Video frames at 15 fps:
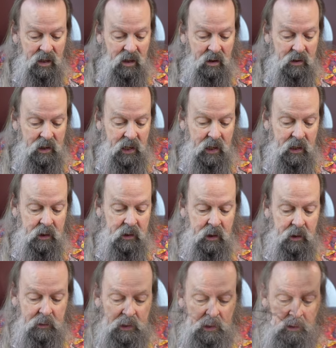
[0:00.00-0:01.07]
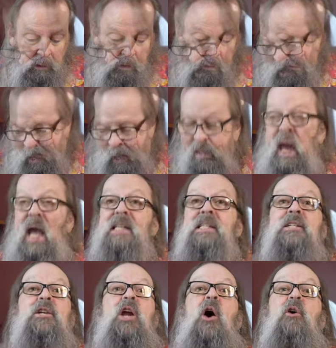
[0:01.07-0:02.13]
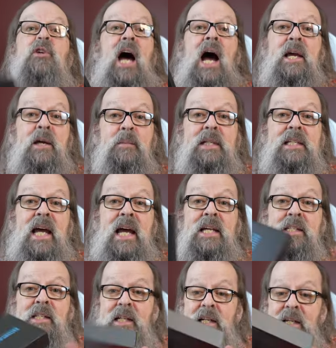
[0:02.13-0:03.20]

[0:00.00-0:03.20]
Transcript: okay there we go it has no documentation